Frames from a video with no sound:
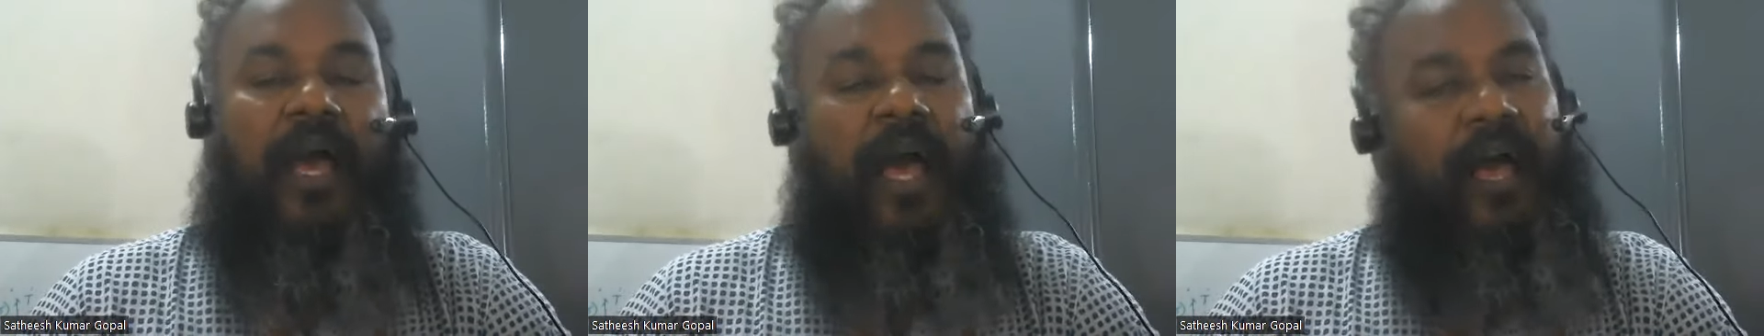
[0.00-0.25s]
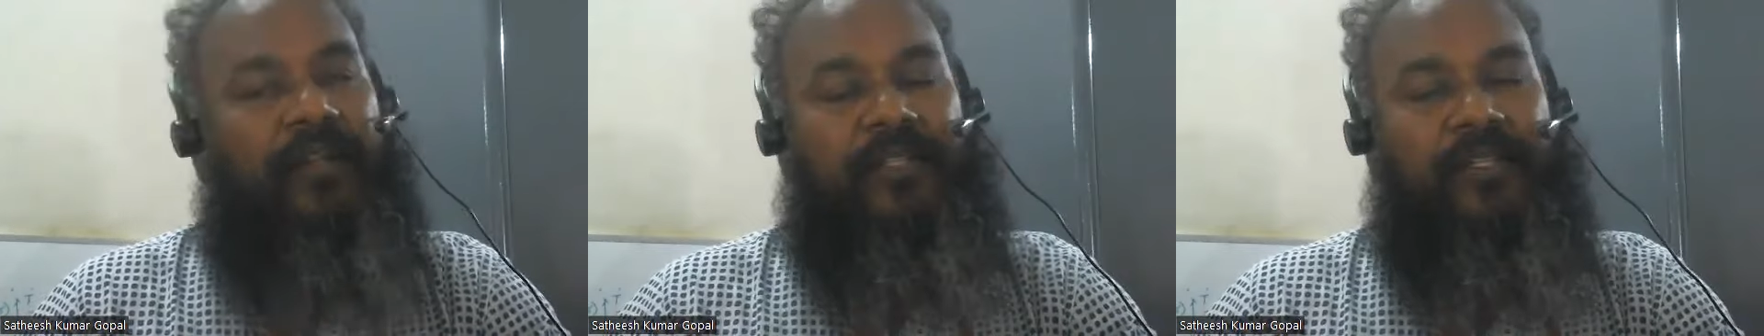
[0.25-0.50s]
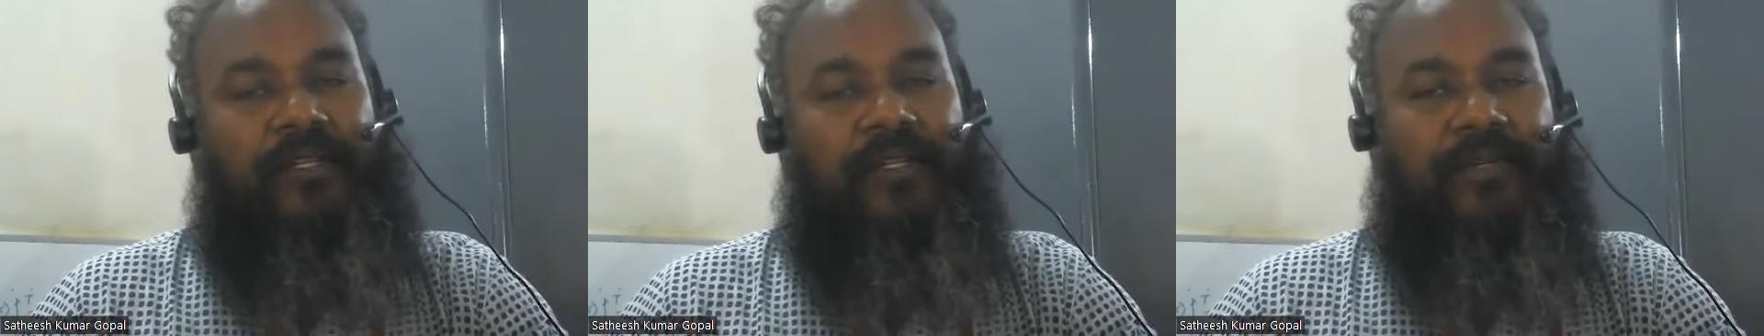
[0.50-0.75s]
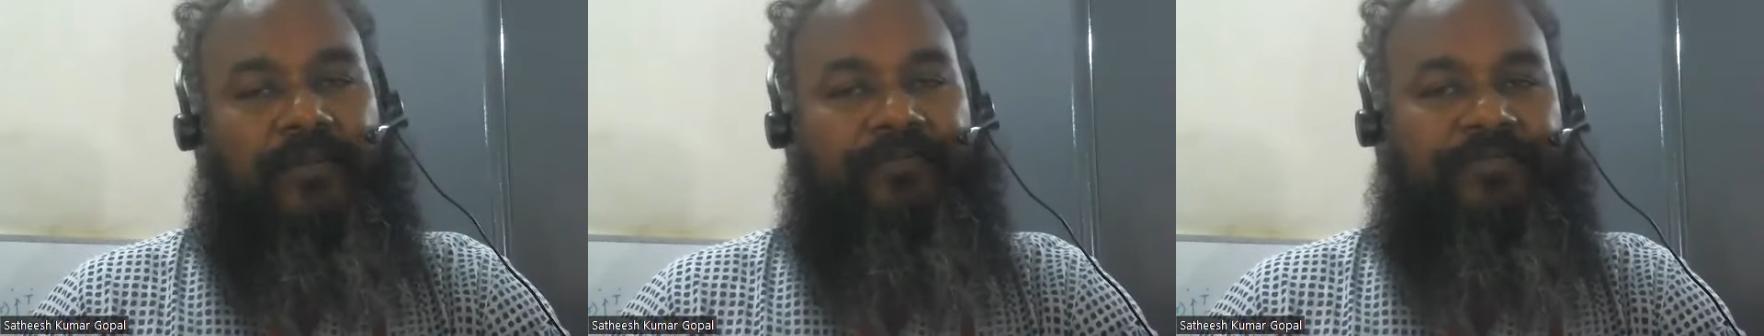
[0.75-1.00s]
and
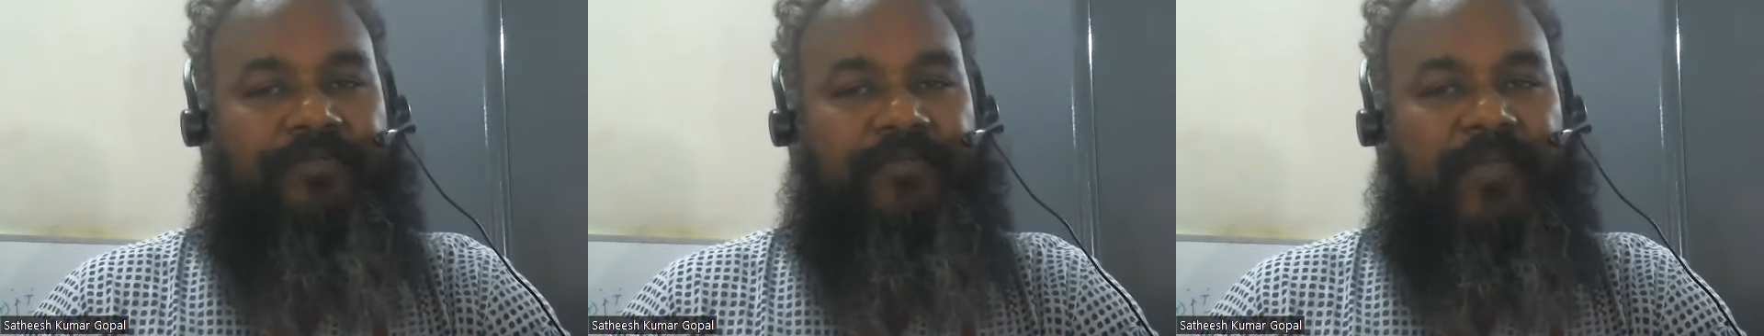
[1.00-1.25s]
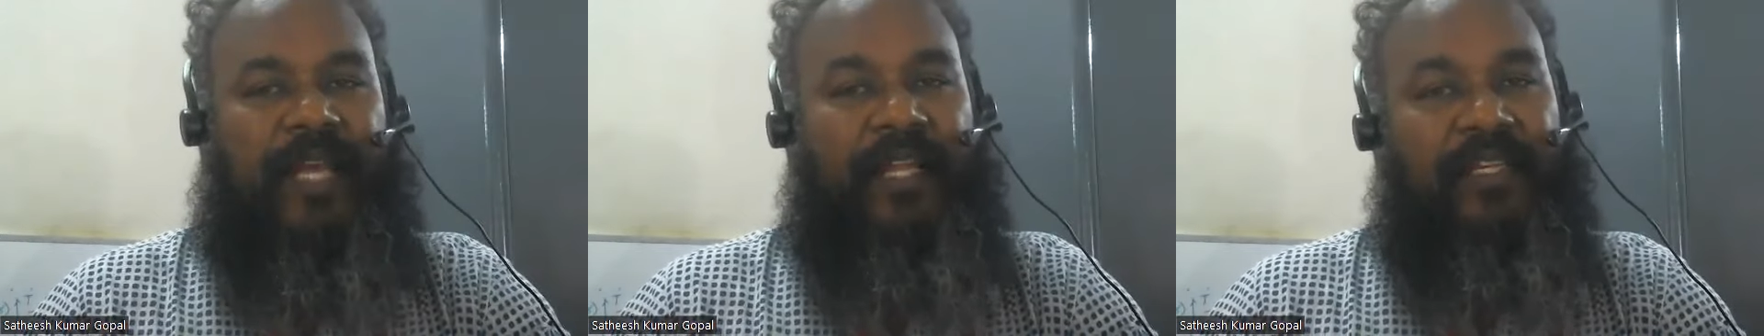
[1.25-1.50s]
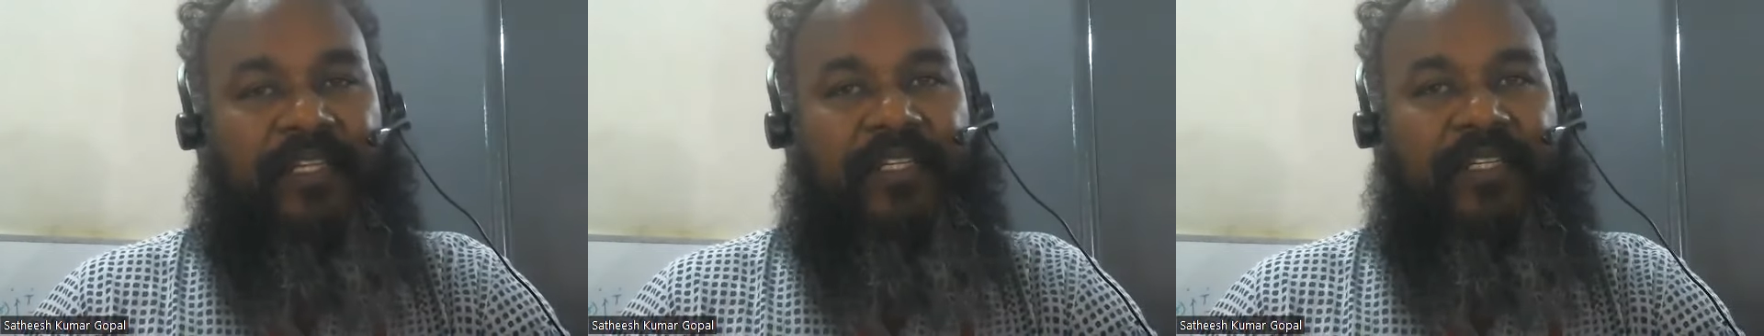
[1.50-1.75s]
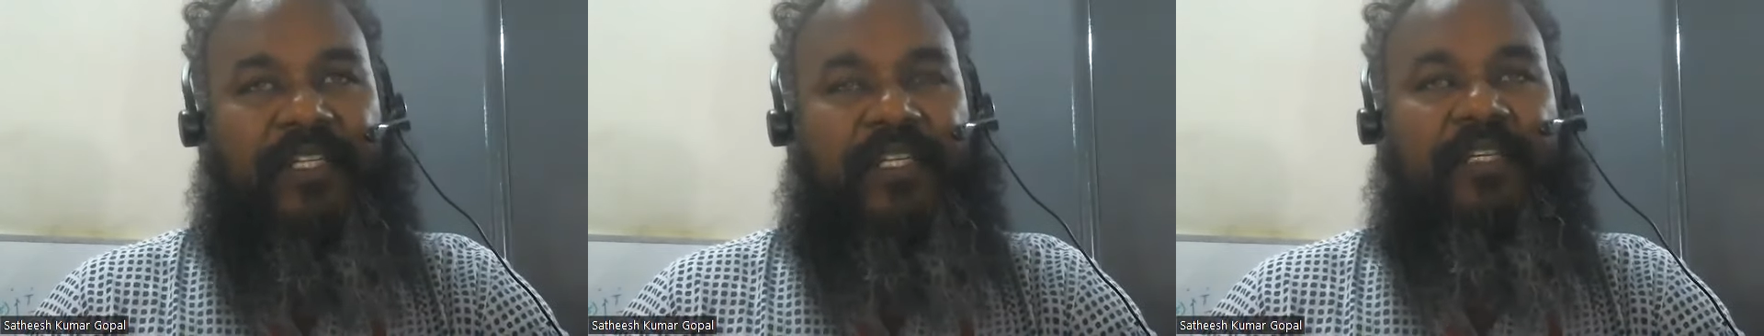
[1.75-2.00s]
the
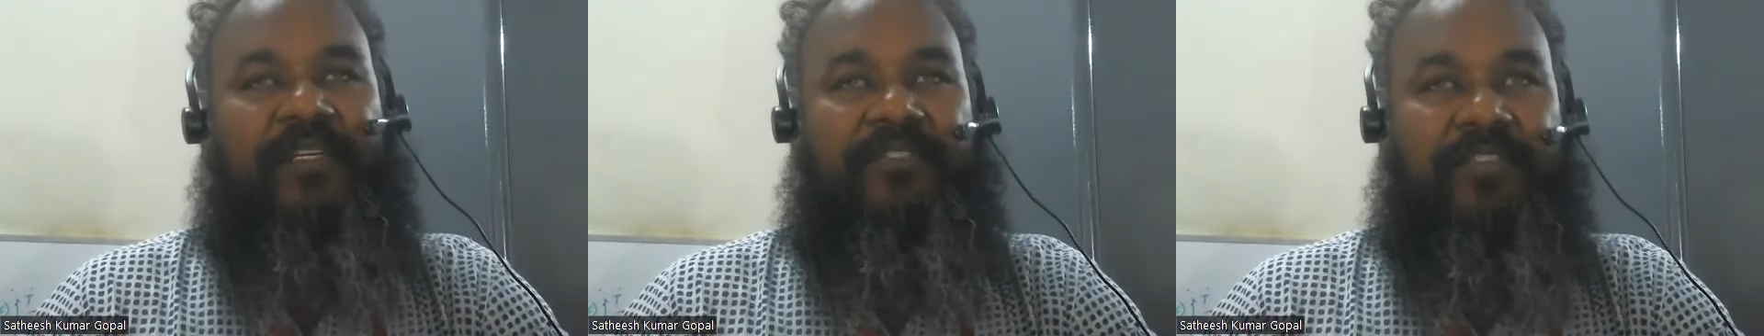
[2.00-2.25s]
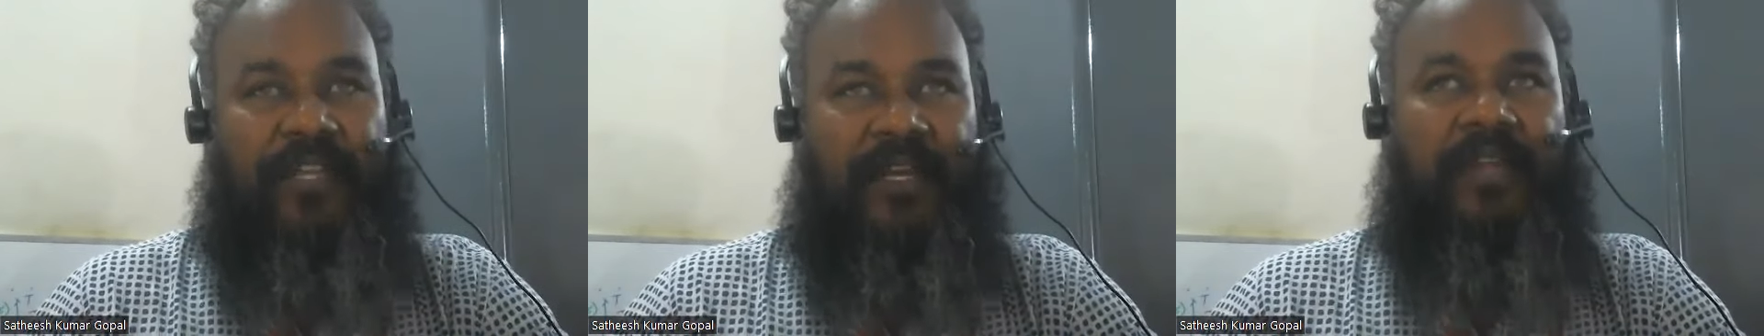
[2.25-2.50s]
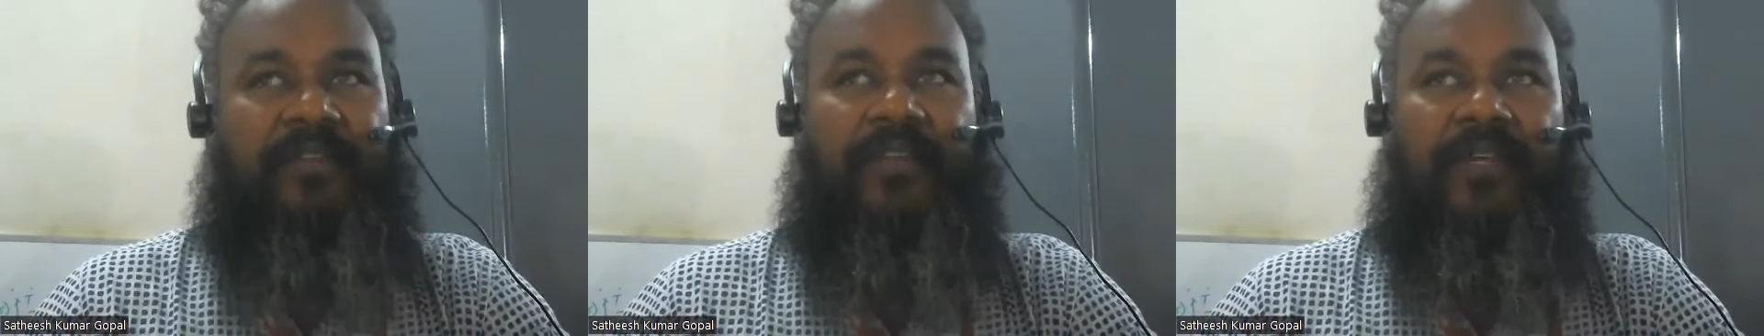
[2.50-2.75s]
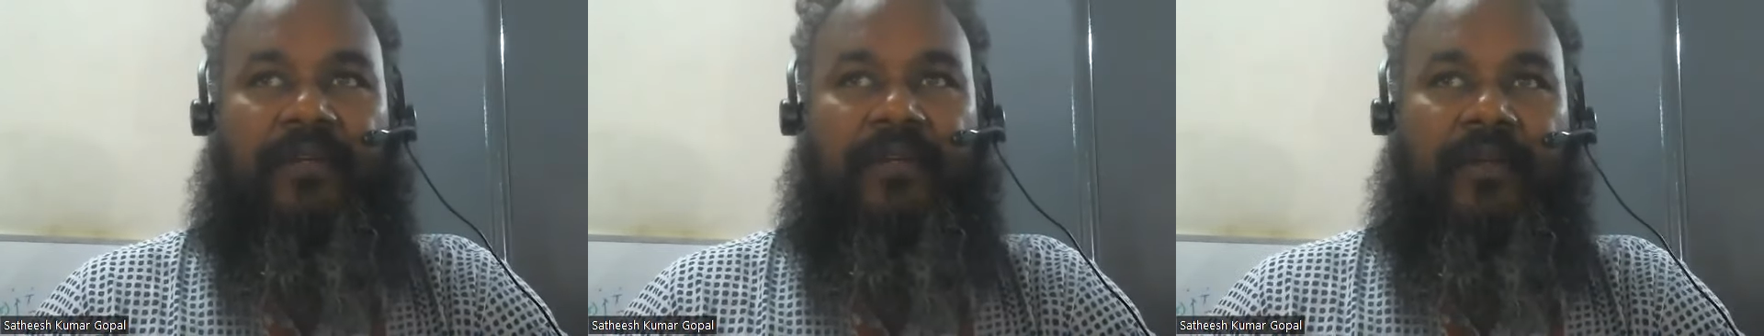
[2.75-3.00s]
elderly,
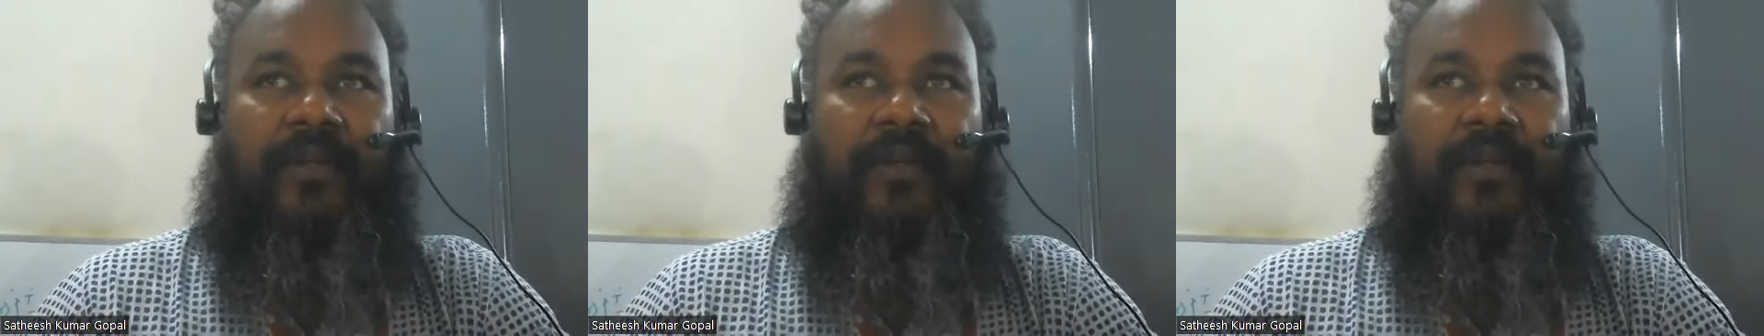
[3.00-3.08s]
geriatric.